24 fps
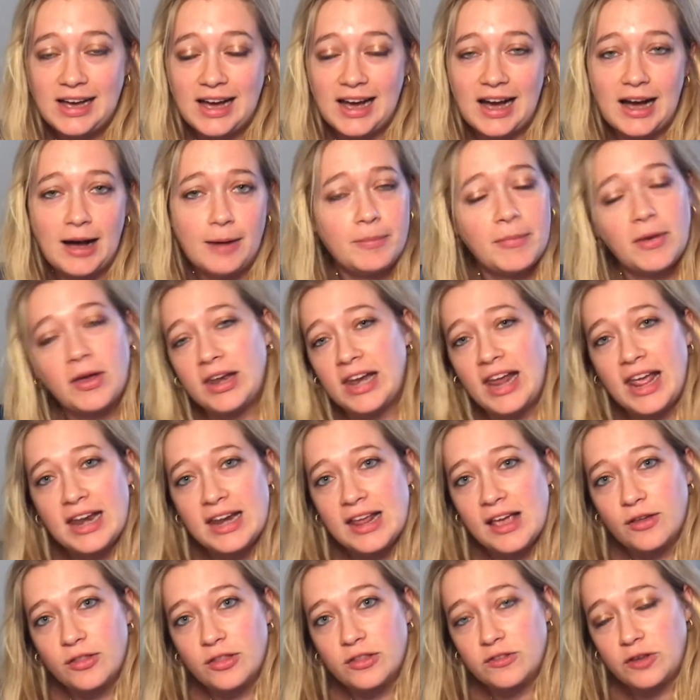Um, and
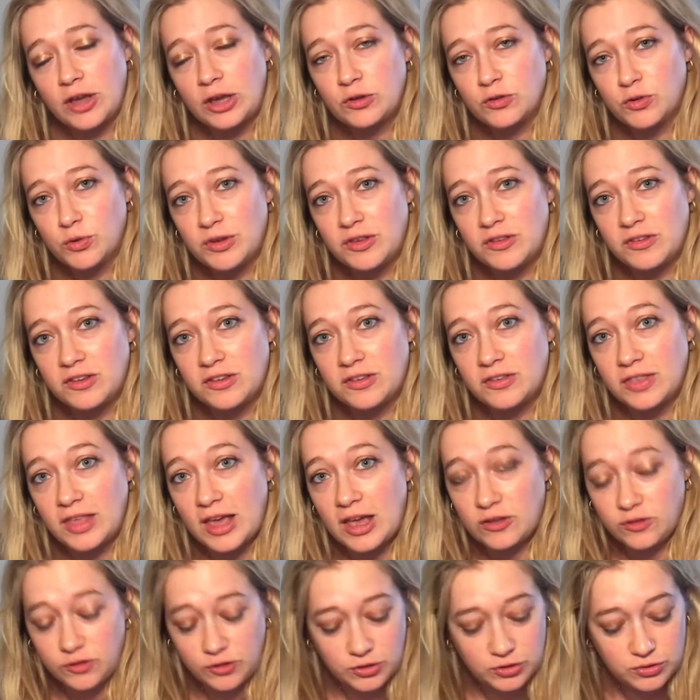any other tongue twisters
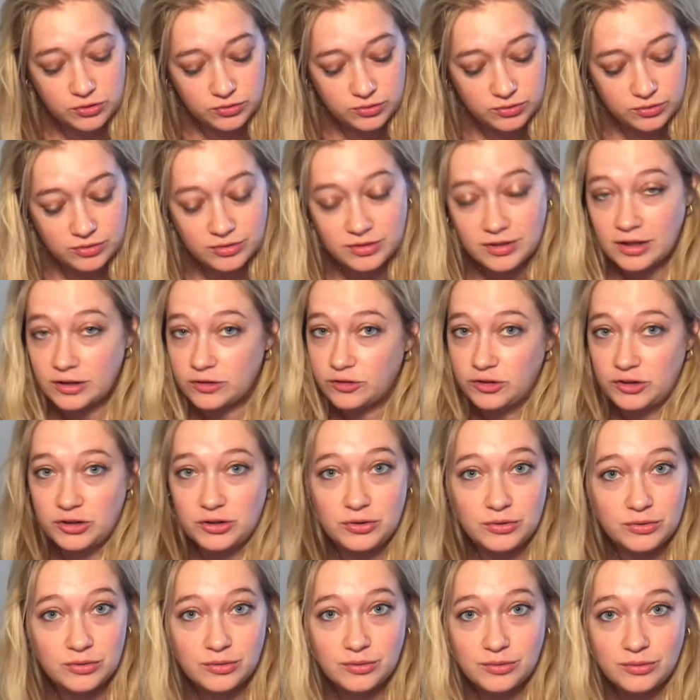that you, that
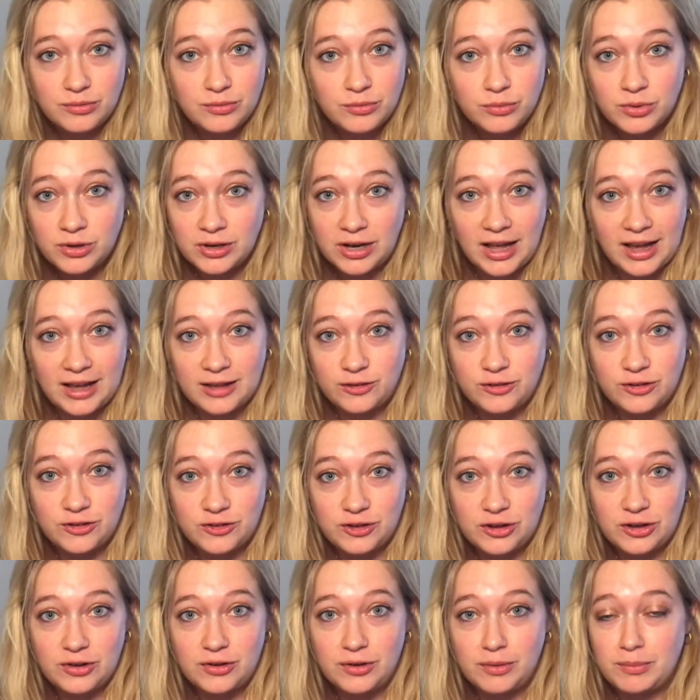you would like to
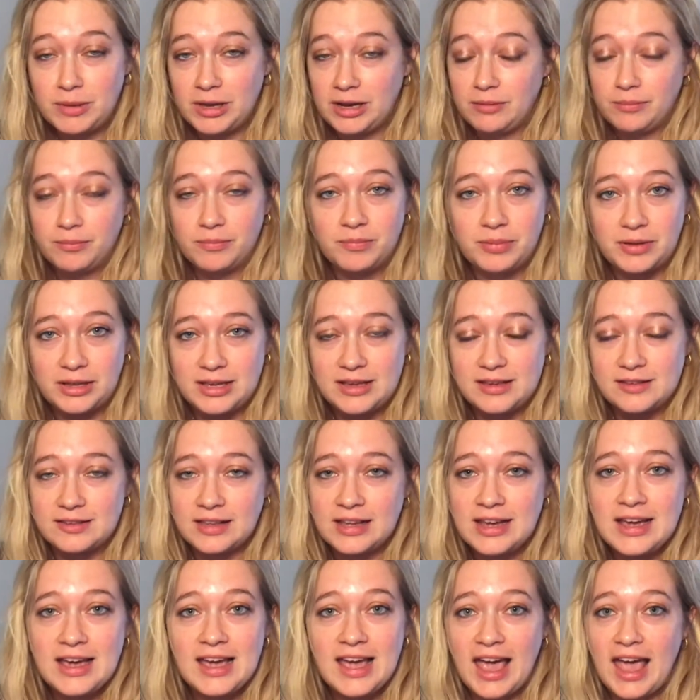do, I mean, please,
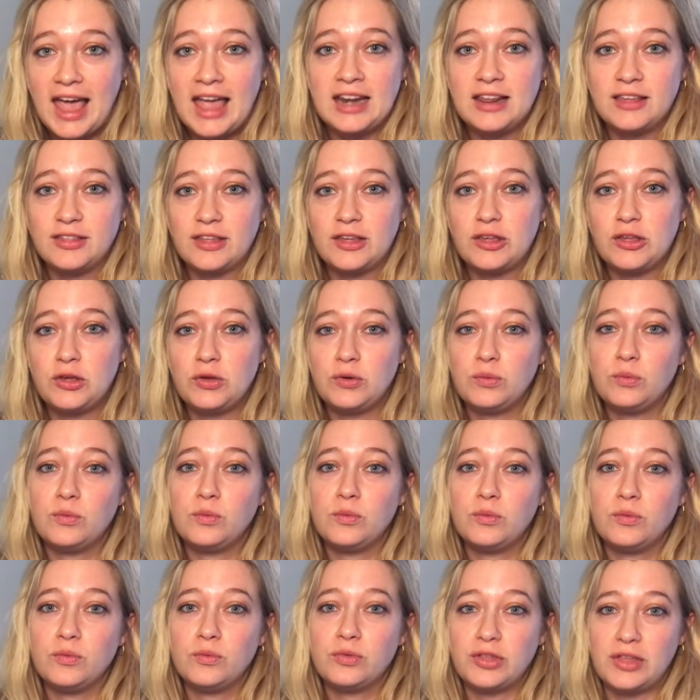anything you
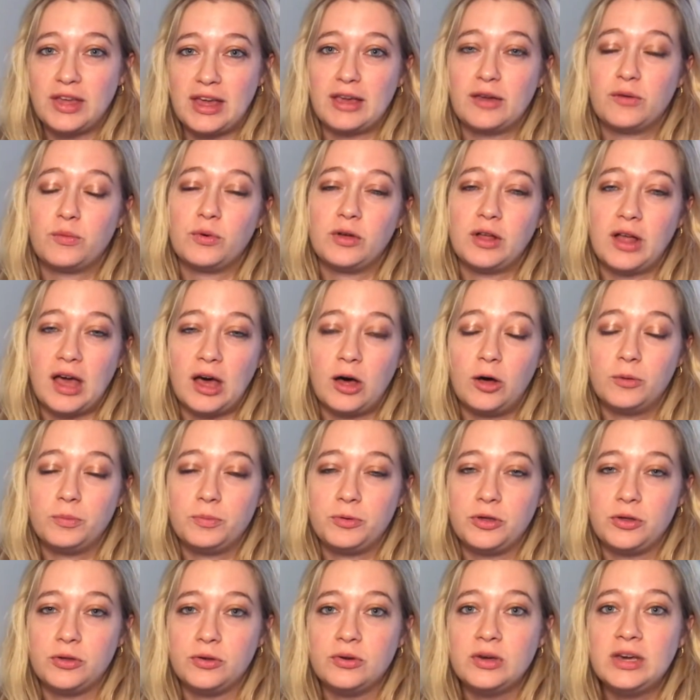think will
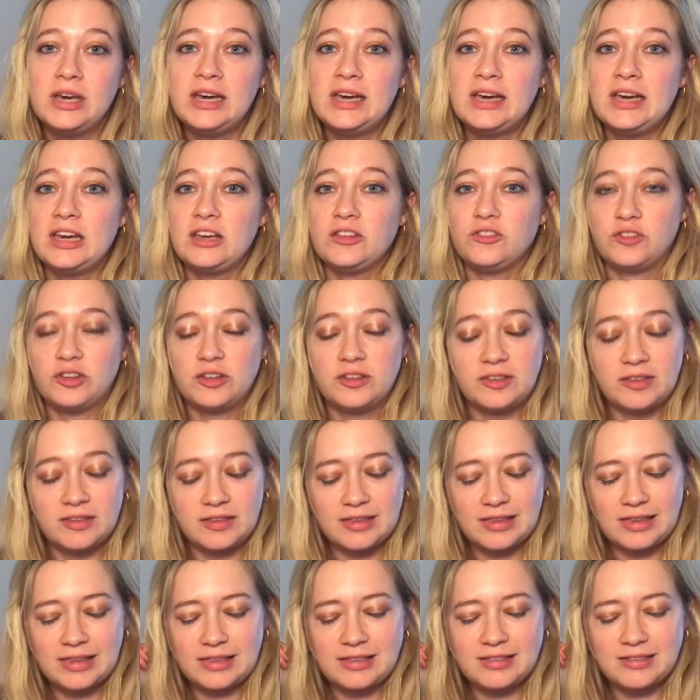help you, just
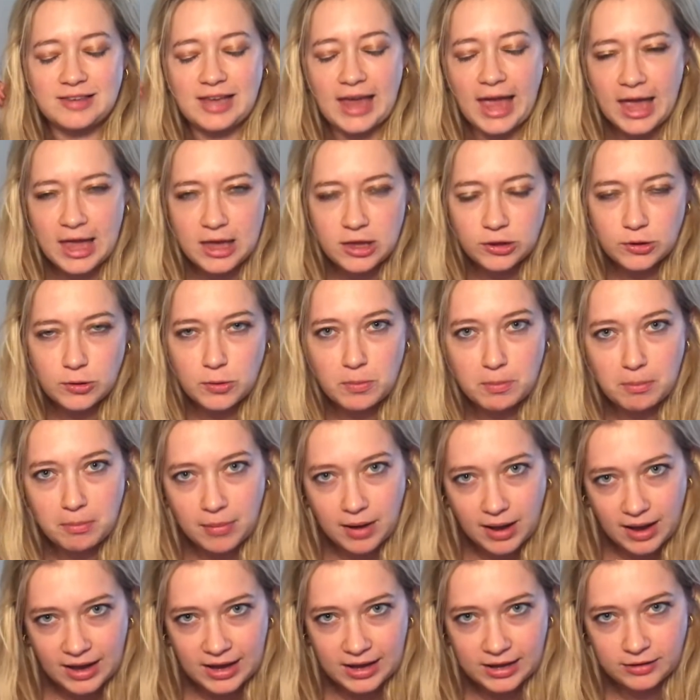take your
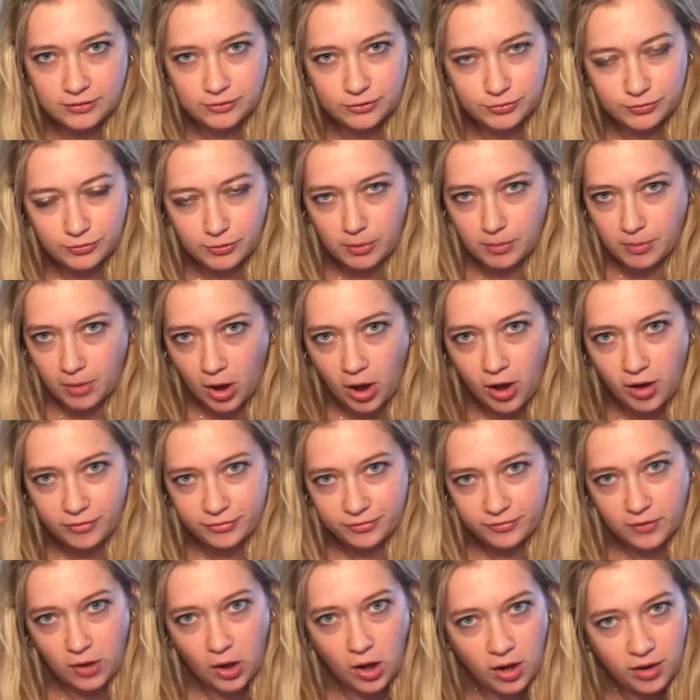mind from
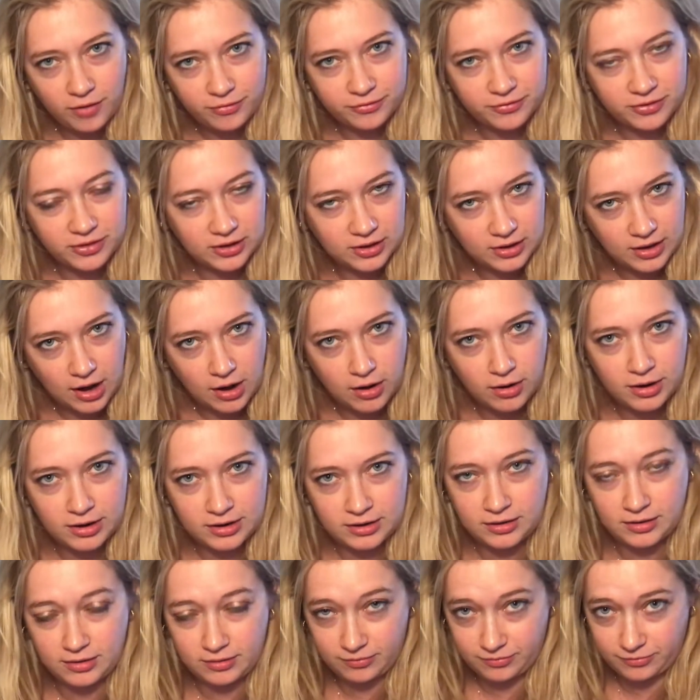off, off the
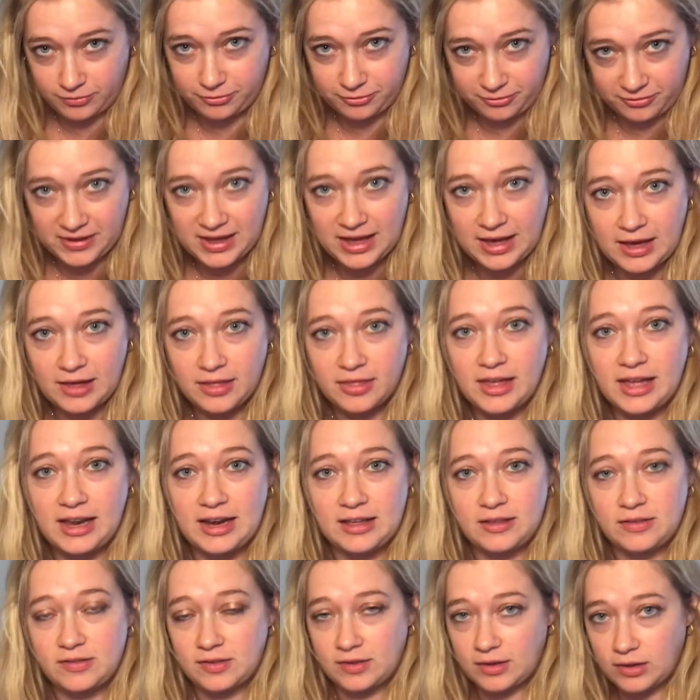current fear that
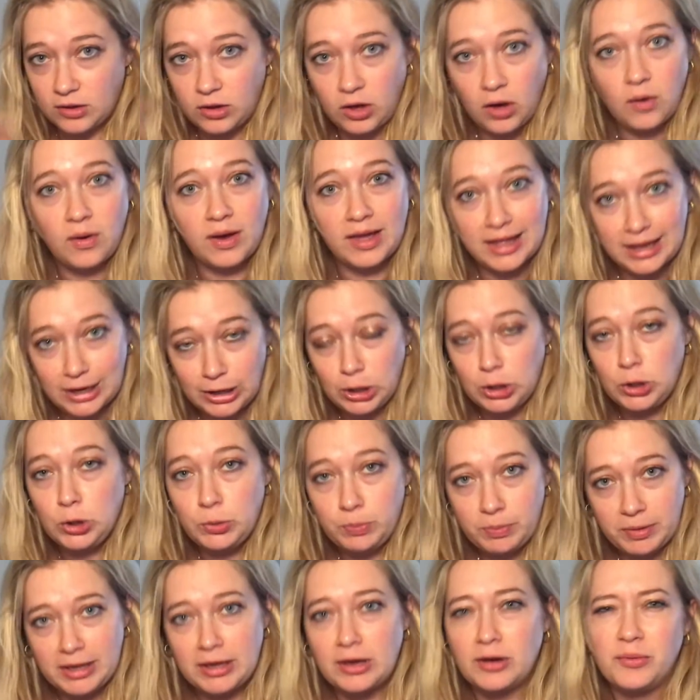it's going and
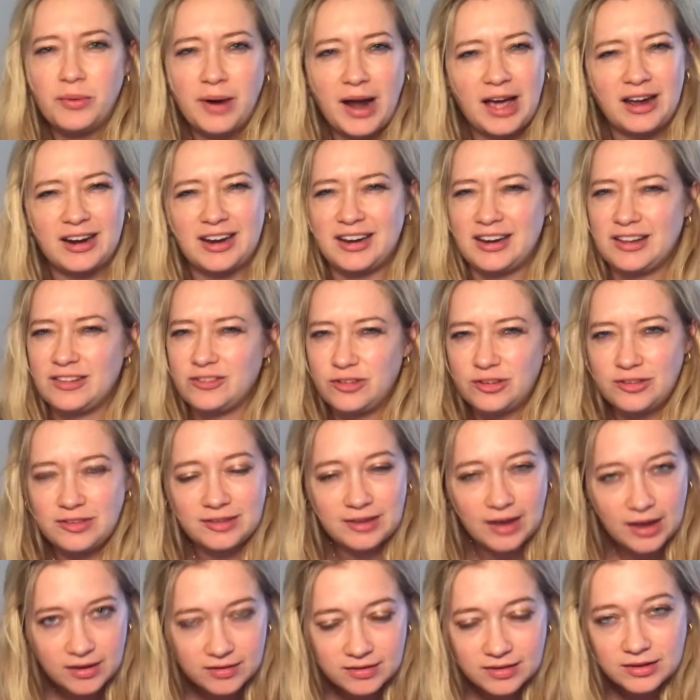looping around and it just
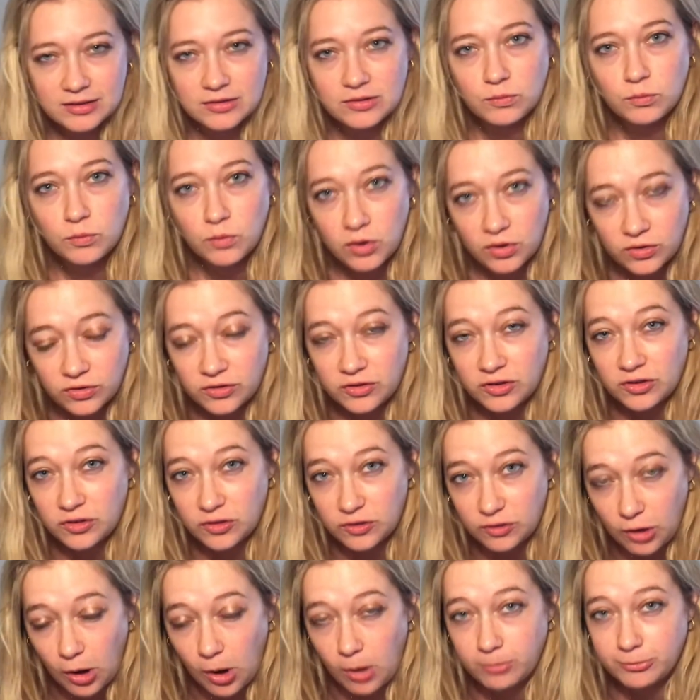doesn't want to
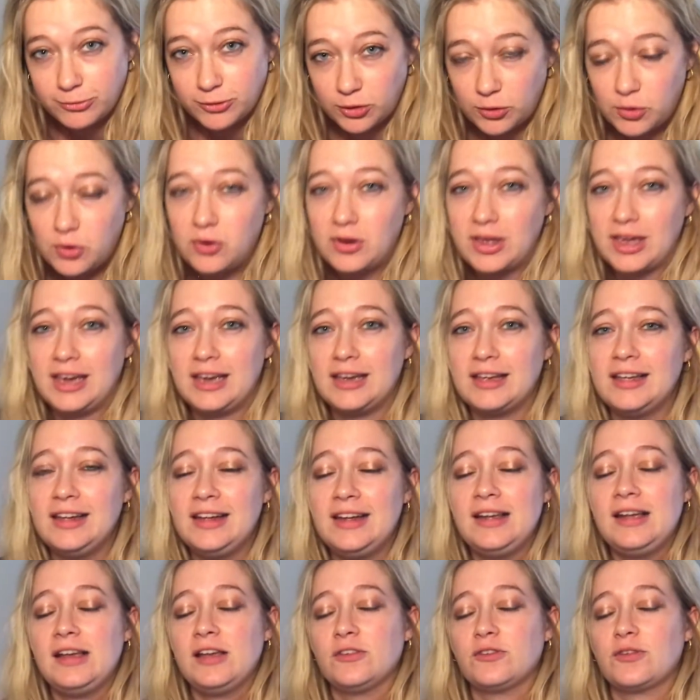stop talking.
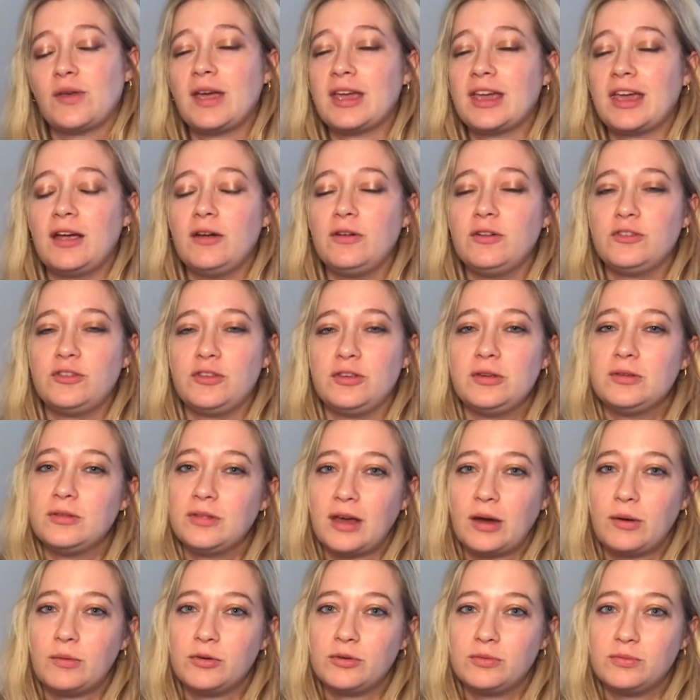So I guarantee you
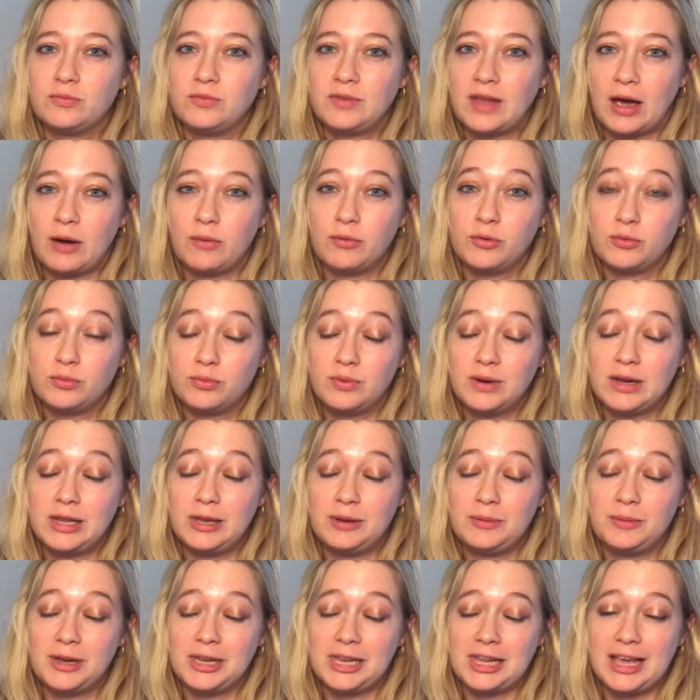that would, that will really,
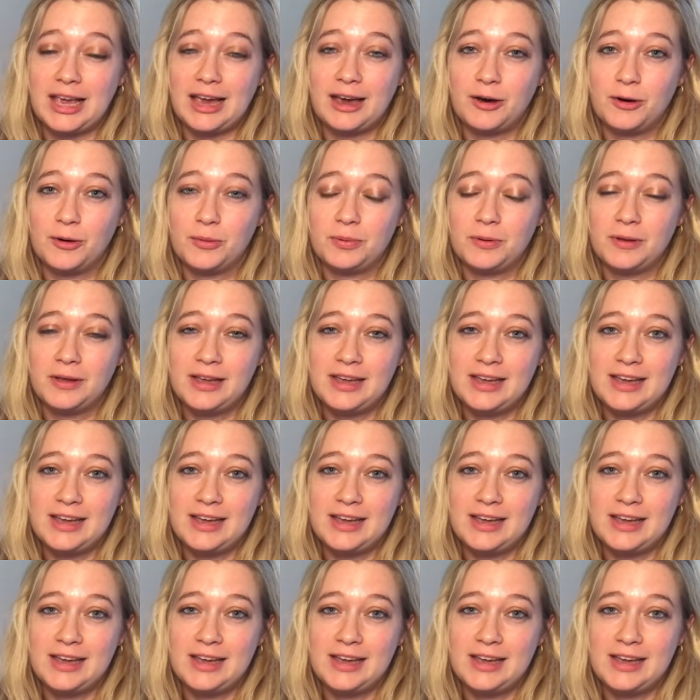really help.